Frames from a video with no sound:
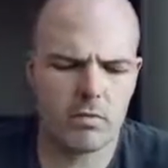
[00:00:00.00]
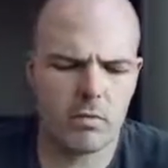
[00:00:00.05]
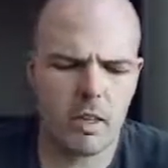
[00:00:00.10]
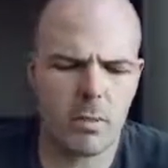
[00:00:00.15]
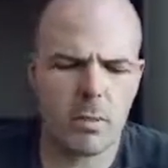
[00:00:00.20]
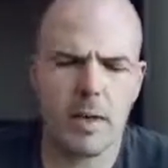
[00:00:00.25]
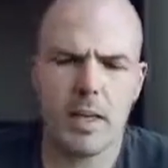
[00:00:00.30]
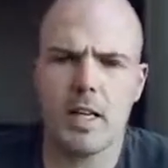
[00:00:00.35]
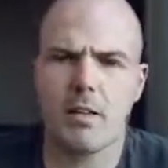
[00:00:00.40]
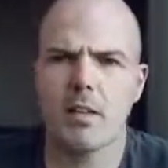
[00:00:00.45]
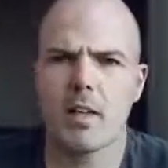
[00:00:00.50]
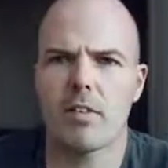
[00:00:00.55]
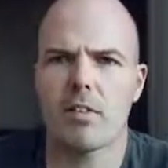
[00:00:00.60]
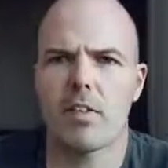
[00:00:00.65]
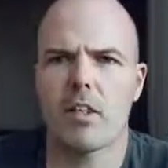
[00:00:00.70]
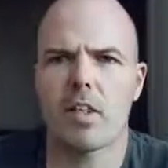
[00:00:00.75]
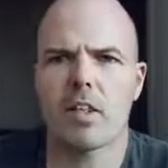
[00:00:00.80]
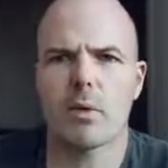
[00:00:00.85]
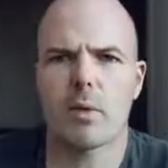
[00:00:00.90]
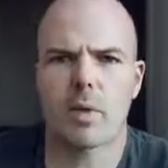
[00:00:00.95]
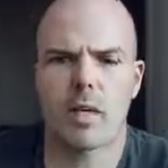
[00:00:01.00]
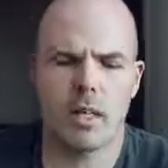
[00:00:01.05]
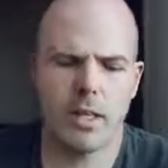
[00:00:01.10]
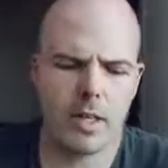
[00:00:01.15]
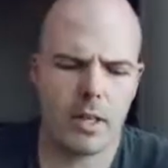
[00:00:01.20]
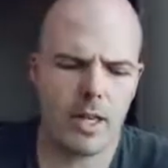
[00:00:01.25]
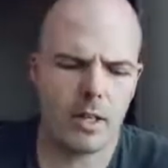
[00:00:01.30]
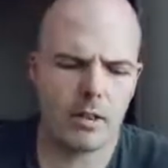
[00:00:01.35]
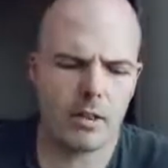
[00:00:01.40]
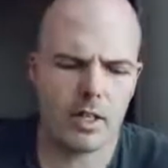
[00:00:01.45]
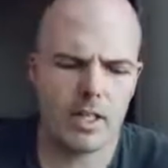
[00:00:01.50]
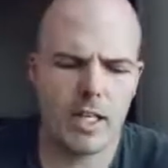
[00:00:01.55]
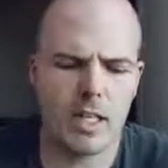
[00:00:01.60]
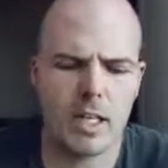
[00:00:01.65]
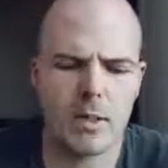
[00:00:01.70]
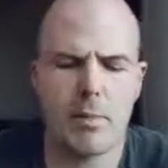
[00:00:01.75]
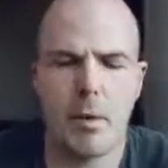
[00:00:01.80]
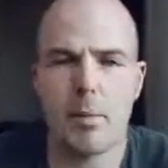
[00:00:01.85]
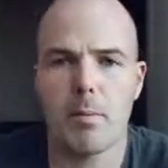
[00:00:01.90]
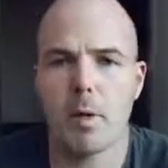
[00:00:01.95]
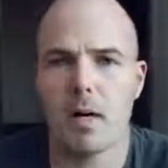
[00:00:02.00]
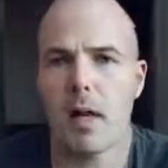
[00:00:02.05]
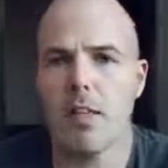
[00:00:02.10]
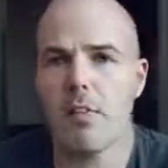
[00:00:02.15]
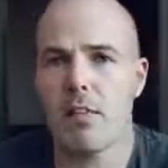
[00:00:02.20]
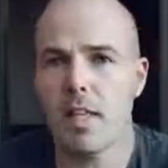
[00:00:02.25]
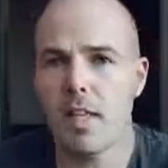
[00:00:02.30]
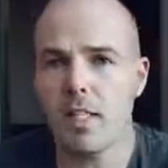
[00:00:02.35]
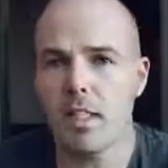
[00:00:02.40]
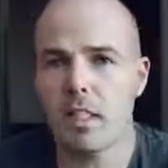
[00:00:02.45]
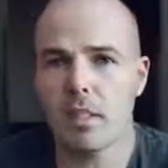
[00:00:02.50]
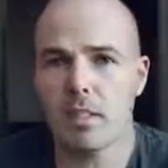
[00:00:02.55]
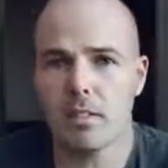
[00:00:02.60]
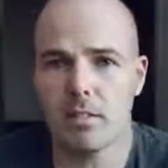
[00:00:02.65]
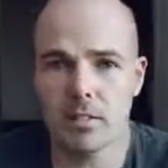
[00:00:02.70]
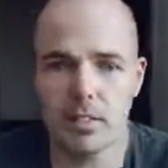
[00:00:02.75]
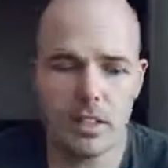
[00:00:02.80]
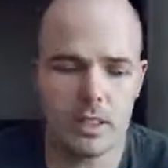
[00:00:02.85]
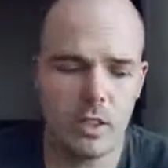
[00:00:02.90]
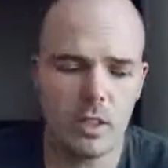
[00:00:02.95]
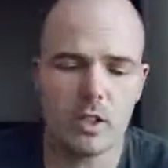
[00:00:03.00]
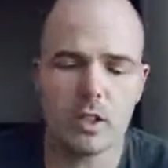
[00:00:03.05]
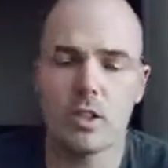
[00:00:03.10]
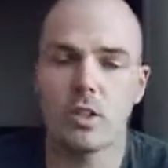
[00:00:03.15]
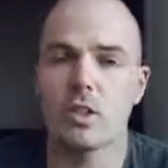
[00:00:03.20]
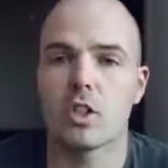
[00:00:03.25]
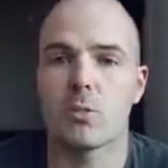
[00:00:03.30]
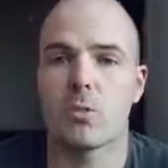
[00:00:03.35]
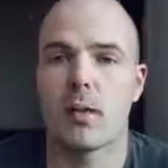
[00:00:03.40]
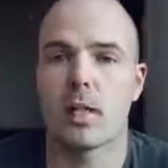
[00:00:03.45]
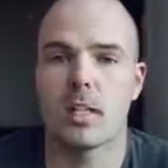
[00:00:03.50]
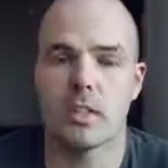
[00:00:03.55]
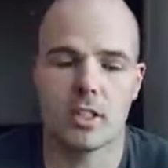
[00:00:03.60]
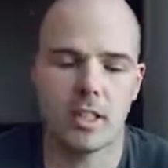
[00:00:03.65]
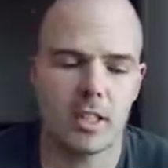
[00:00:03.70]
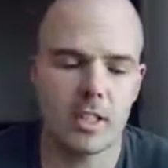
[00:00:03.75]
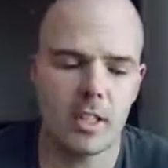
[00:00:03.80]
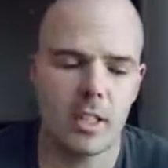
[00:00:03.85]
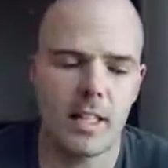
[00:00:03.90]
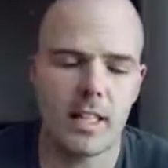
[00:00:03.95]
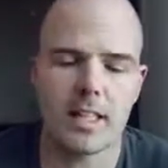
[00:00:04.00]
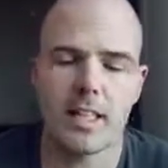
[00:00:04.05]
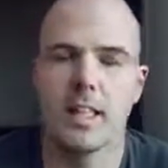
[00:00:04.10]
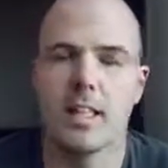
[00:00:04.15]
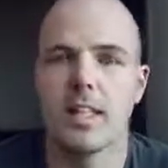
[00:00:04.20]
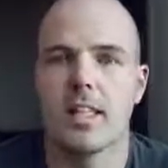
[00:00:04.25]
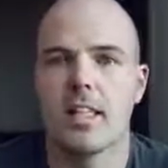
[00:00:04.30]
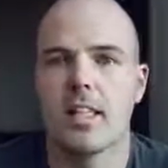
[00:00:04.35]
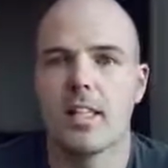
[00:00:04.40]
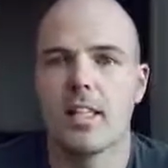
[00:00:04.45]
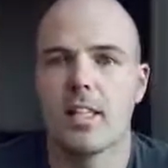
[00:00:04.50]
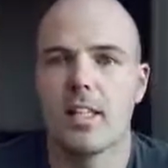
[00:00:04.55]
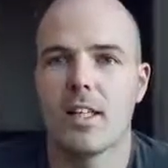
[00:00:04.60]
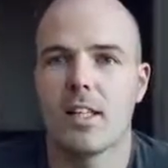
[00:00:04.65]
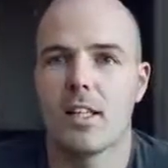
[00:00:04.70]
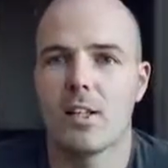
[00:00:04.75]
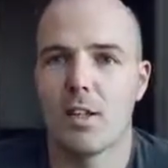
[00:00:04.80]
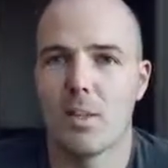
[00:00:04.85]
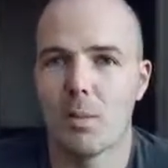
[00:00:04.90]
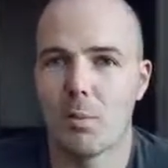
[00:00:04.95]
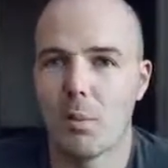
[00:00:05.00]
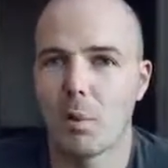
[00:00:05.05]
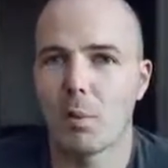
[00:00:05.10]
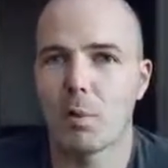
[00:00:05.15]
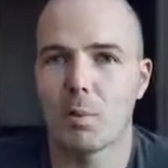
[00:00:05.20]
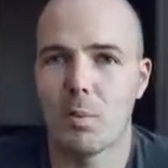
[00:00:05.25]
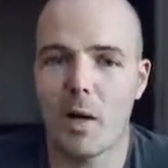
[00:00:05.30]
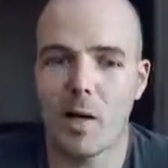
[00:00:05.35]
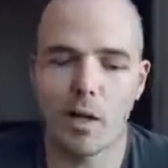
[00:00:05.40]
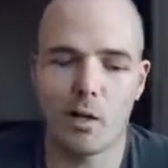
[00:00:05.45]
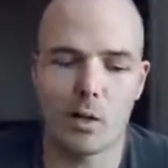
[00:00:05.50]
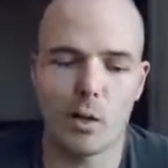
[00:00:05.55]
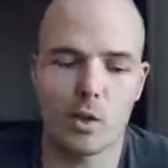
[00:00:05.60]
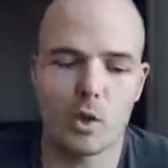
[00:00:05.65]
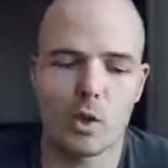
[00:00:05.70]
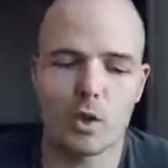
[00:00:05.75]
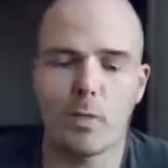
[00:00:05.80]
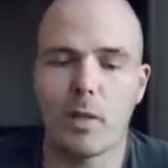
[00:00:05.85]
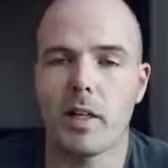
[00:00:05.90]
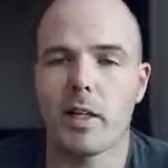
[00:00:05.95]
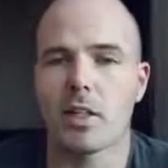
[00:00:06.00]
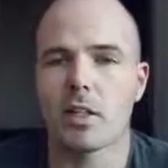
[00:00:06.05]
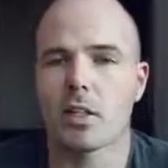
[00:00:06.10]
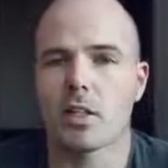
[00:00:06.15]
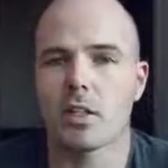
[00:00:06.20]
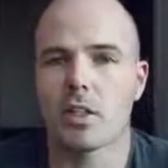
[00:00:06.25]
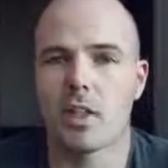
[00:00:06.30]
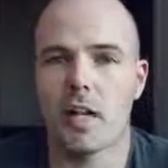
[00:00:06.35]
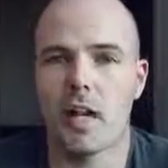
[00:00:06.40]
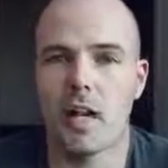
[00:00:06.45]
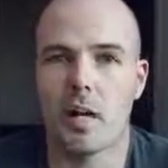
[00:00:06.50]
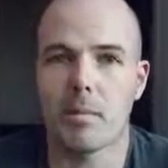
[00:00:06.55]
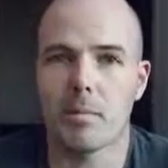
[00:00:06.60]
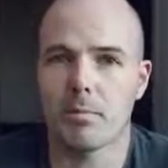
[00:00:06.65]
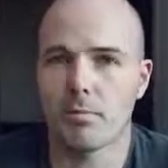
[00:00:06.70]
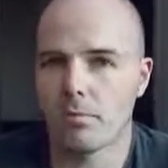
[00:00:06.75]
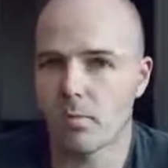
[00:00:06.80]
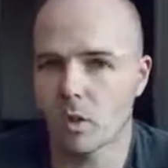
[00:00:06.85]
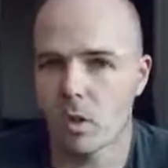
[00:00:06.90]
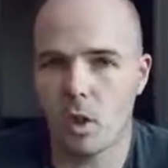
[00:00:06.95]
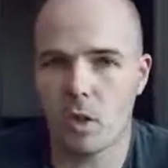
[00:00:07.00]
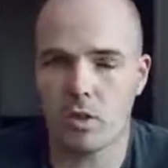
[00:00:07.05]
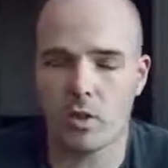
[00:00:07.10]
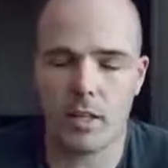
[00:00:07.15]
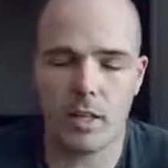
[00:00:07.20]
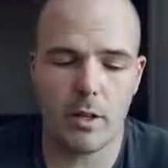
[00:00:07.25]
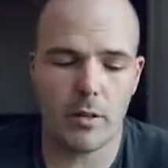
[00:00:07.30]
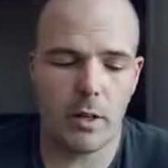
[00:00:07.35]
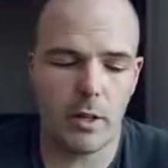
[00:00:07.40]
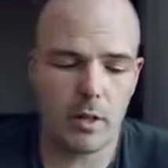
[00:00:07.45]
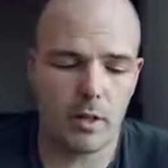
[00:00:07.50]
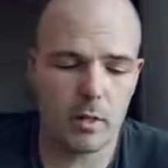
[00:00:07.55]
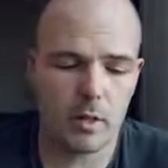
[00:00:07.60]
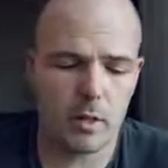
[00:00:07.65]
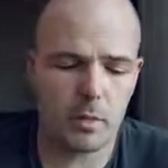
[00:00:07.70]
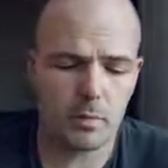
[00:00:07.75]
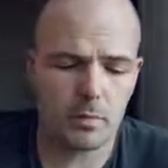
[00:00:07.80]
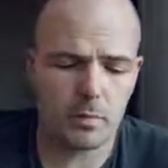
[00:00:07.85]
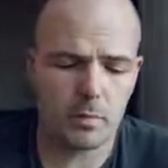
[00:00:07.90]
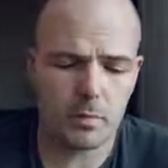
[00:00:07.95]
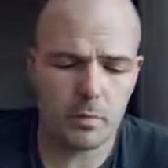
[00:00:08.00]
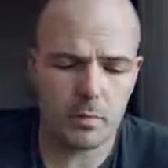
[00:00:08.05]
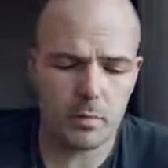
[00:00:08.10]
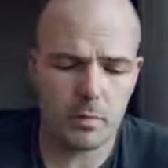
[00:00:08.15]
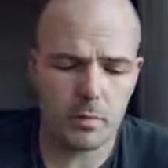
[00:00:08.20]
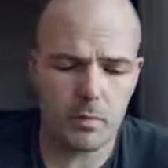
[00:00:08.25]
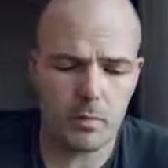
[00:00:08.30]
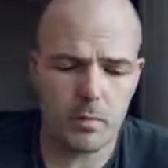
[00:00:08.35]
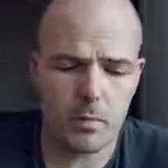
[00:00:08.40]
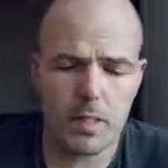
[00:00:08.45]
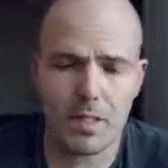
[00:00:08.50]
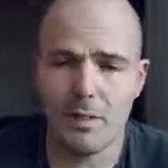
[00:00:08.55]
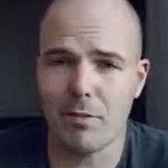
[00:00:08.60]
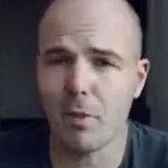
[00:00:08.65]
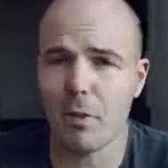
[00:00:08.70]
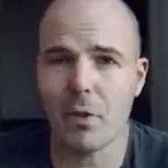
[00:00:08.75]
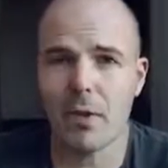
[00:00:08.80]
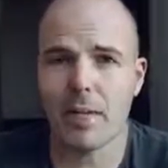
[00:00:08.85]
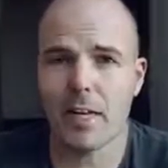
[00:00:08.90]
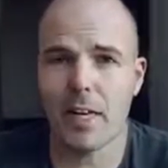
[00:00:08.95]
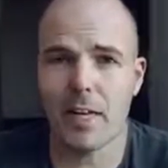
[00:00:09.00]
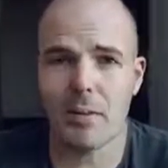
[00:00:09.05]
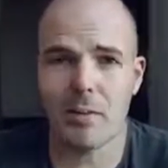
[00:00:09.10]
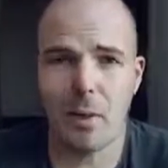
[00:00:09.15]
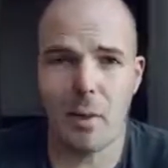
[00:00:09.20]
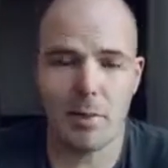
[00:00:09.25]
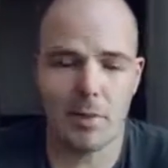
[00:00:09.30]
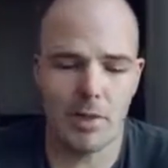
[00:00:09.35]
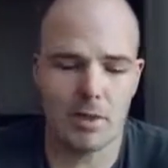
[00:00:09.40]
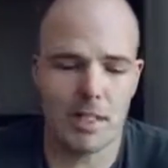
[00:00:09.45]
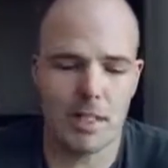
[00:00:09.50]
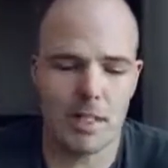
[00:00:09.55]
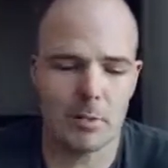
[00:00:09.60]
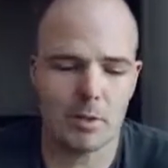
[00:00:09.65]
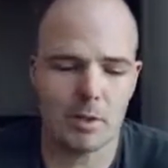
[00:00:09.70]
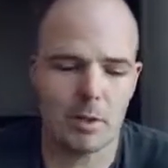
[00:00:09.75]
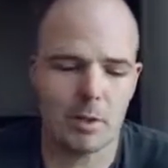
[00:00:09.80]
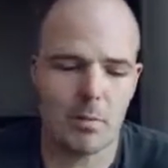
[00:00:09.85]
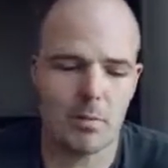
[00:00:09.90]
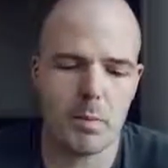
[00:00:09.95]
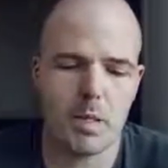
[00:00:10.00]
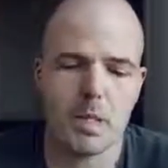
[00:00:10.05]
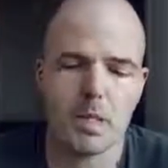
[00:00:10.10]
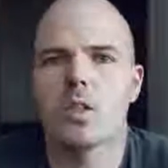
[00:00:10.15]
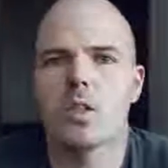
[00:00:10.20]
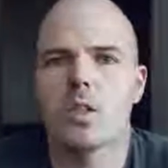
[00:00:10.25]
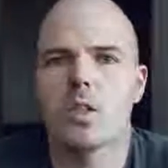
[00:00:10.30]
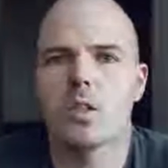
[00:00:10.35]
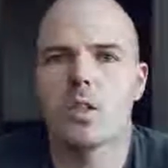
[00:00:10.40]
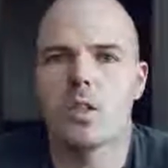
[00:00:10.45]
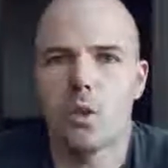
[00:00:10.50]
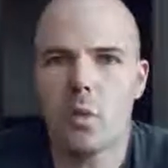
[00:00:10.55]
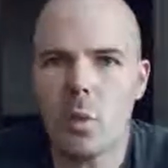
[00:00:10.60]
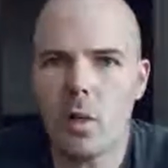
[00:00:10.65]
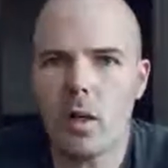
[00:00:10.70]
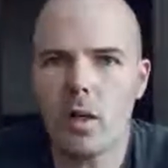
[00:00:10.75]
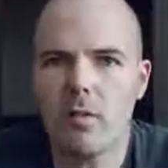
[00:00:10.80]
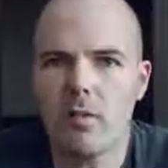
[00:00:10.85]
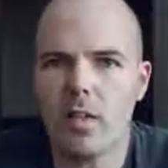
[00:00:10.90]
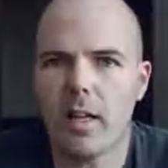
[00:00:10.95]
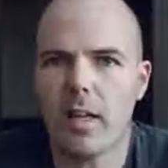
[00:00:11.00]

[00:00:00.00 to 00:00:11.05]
I might even have another one in the house, I can't remember. And these are good spinners. These are like the most well-known spinners currently around, even though I can't remember the names of them. So what I've